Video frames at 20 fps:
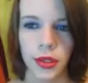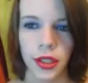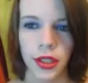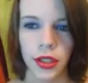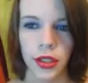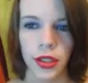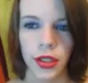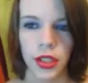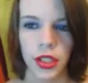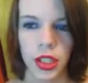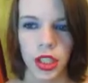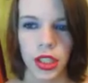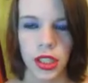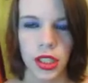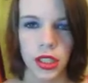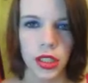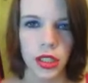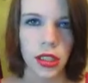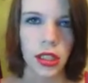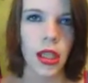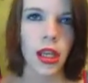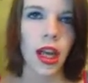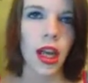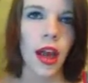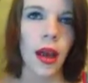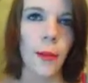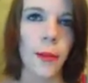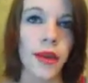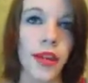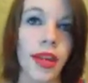But there's just,
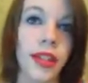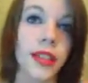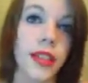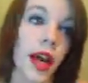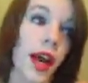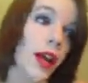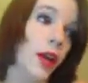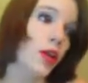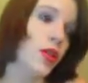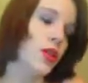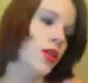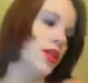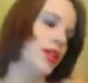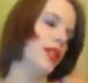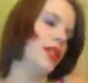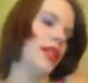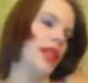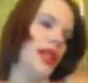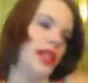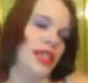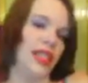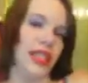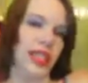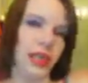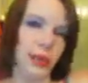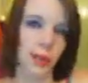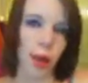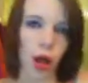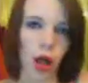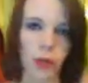because I go to this
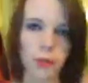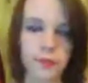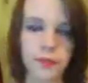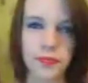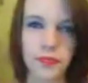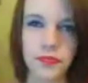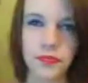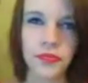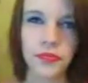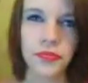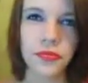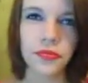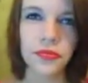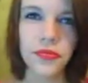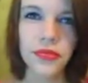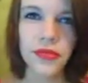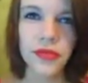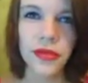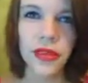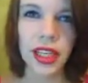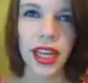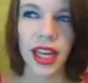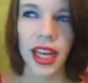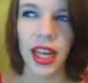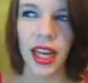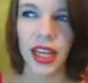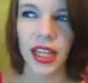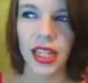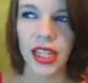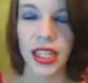antique mall
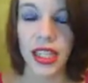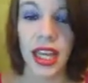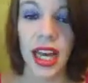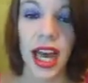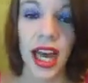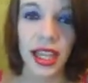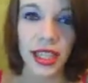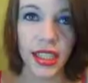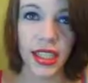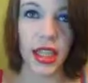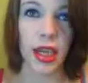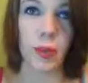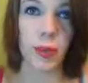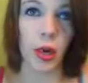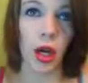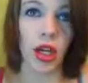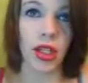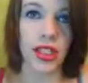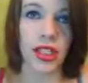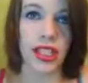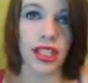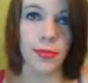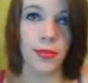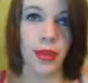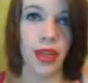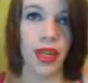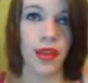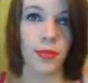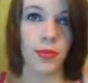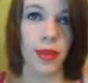and it has like a box this
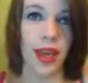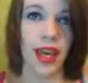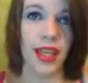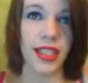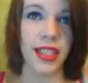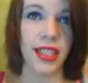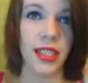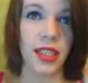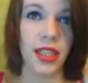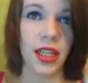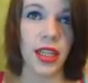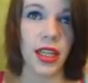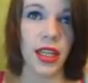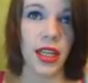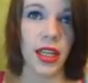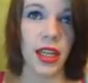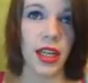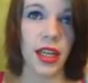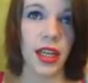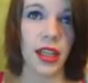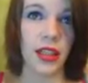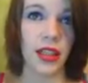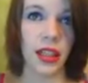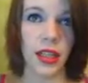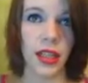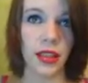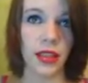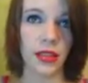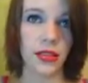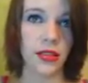big of Pez and
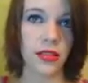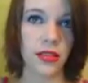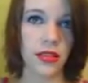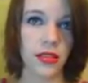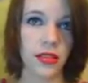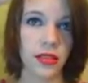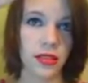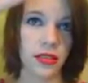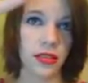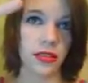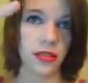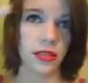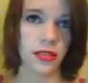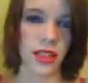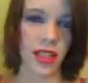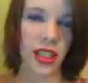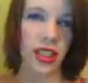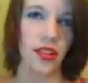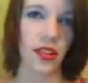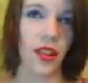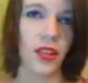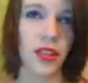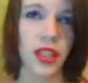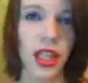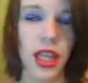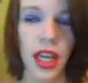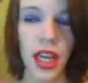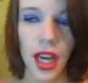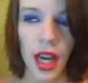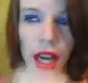like, I don't know.
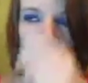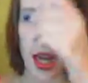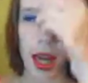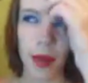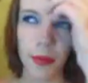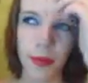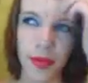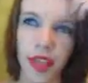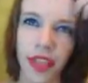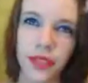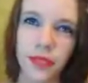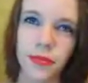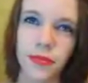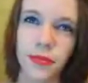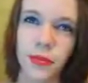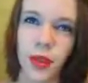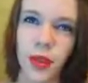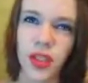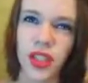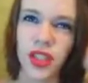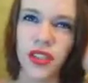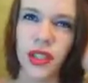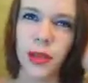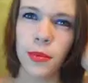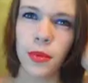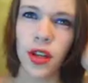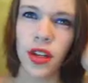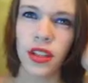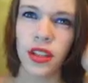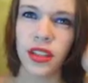But most of
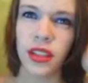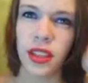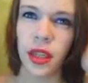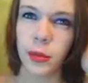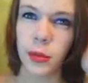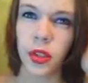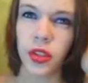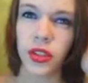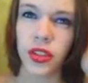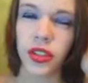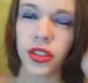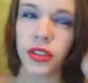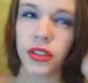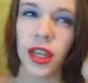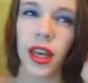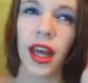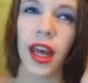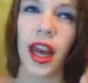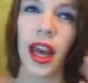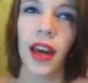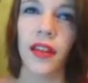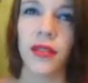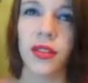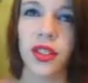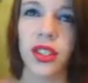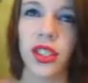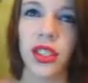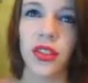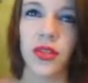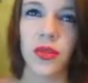them are doubles that I have,
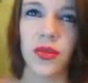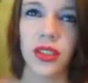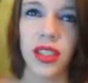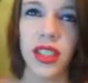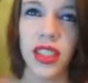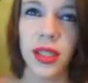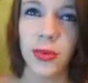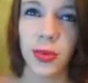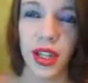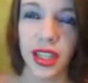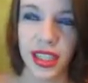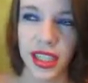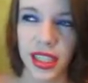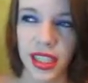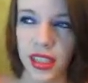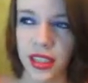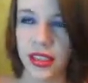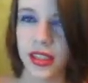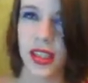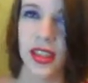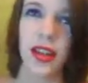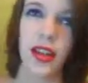which is really depressing.